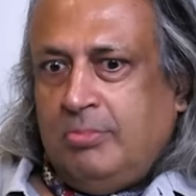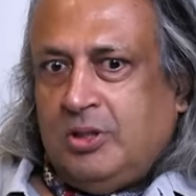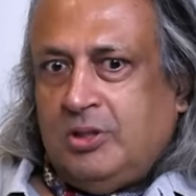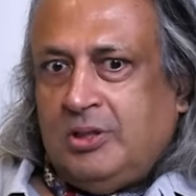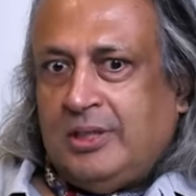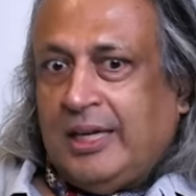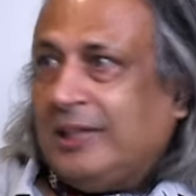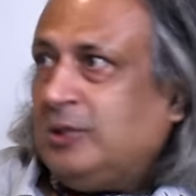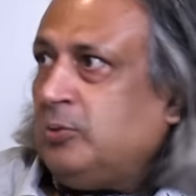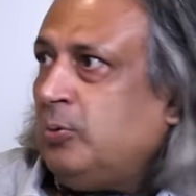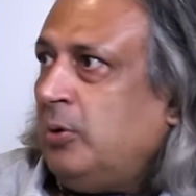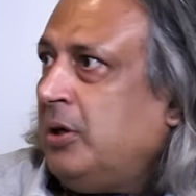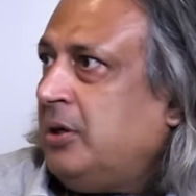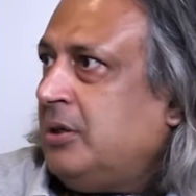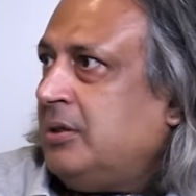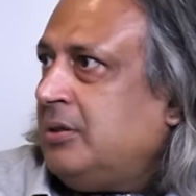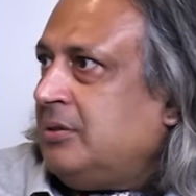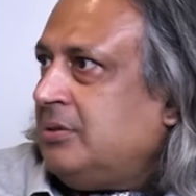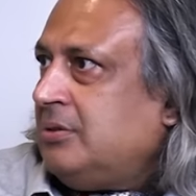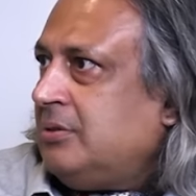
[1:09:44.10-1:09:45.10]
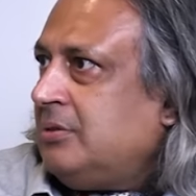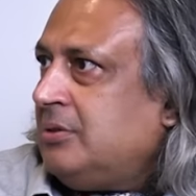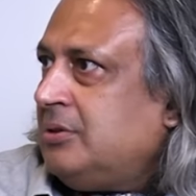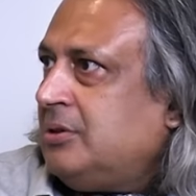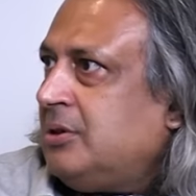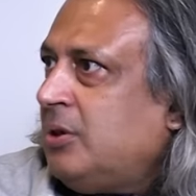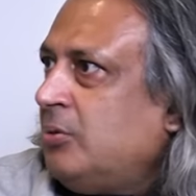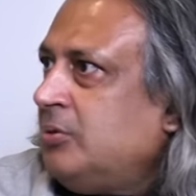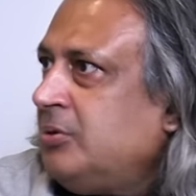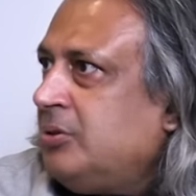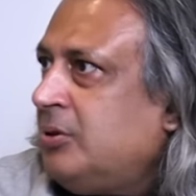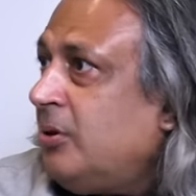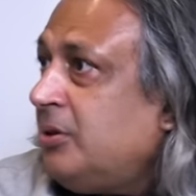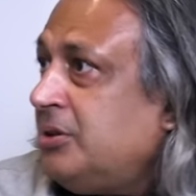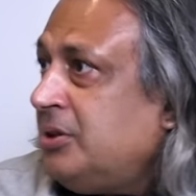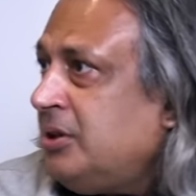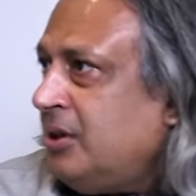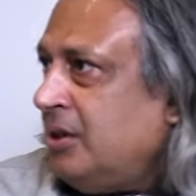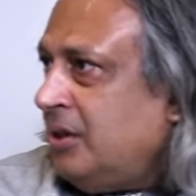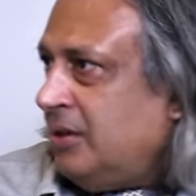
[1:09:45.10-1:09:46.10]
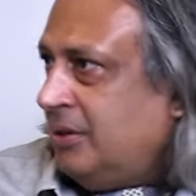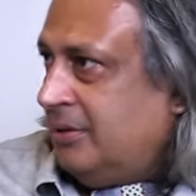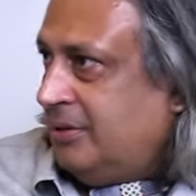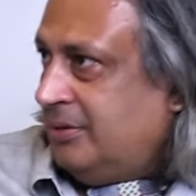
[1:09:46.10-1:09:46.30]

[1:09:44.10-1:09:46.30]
because that's what sounds logical,